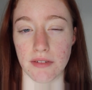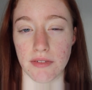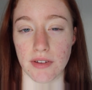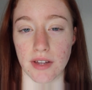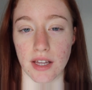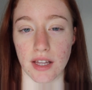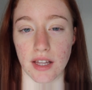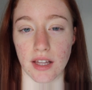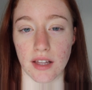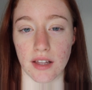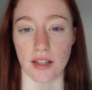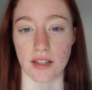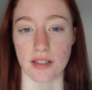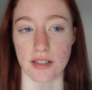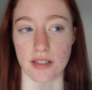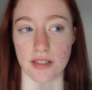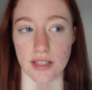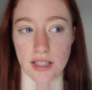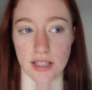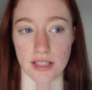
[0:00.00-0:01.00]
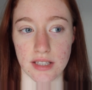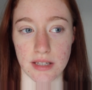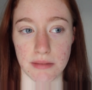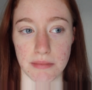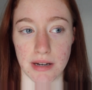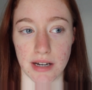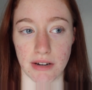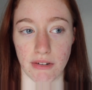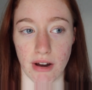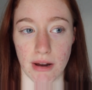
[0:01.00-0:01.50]
giving 60
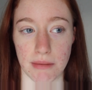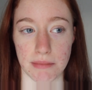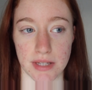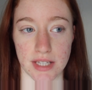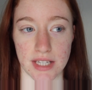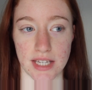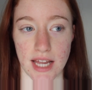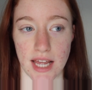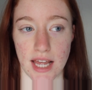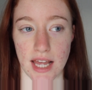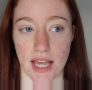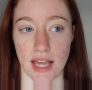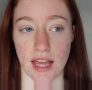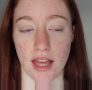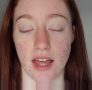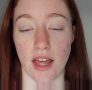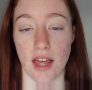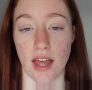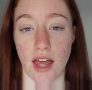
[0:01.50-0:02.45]
milligrams a day